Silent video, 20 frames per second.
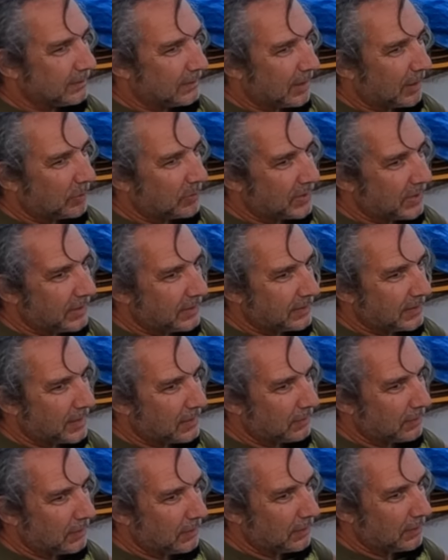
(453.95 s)
update
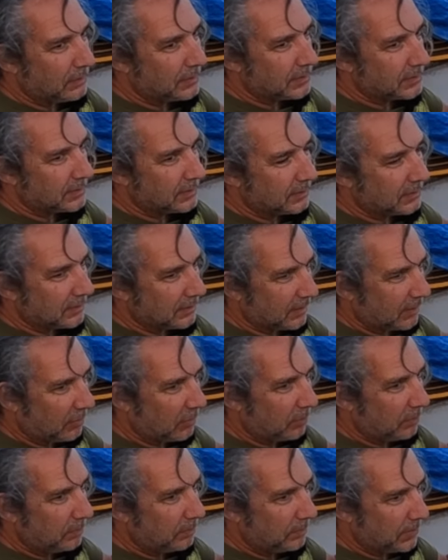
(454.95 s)
downloads, I'll